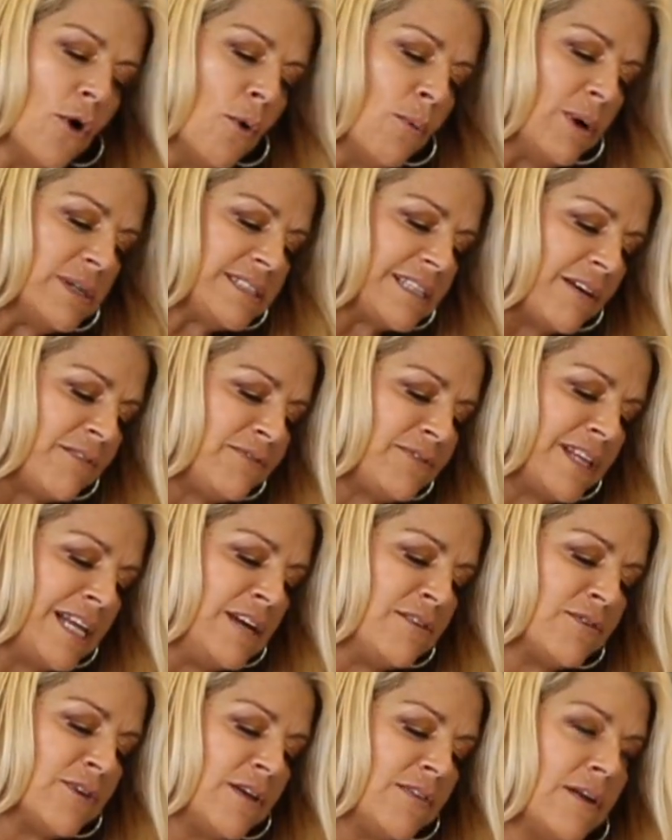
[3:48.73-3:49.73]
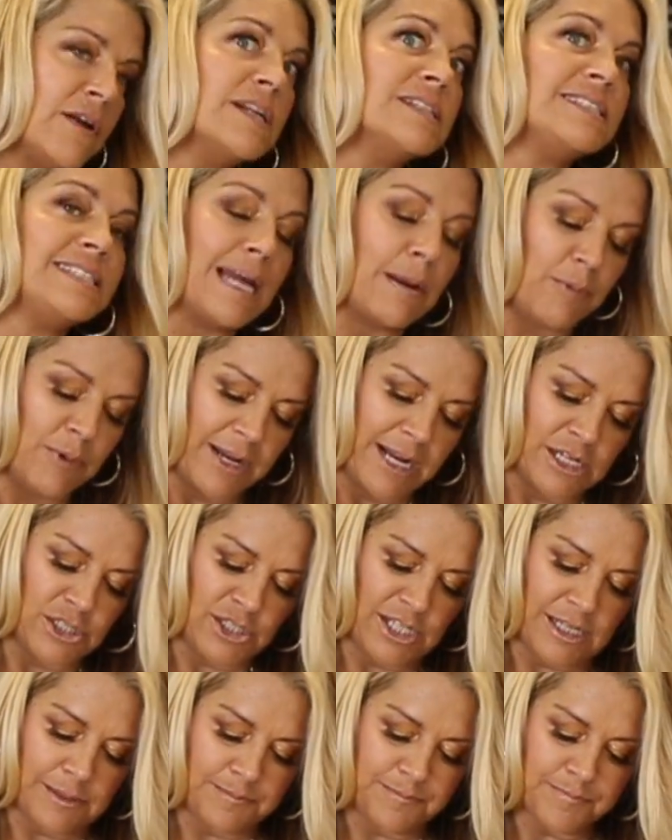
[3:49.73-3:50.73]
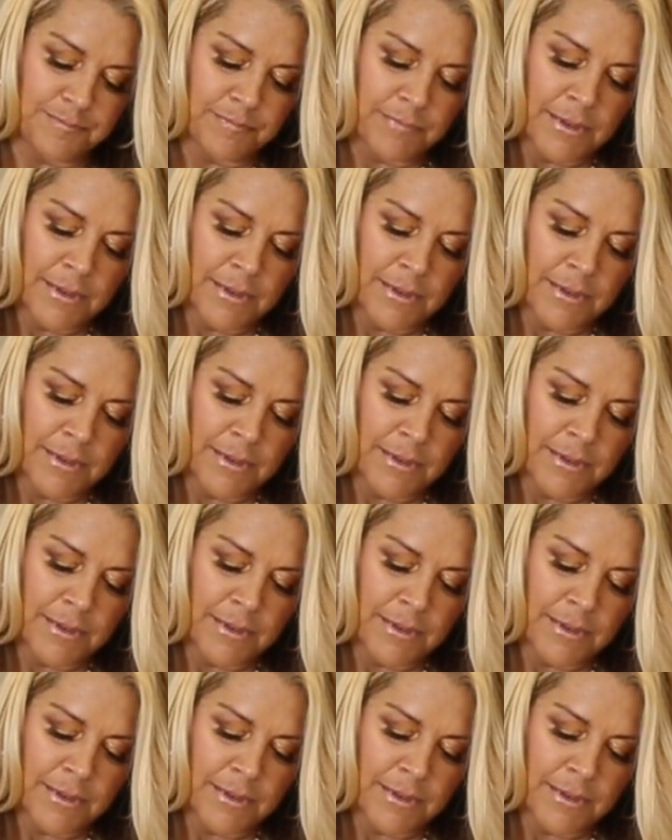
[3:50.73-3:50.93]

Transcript: What's that flavor? And then it's the apricot jam.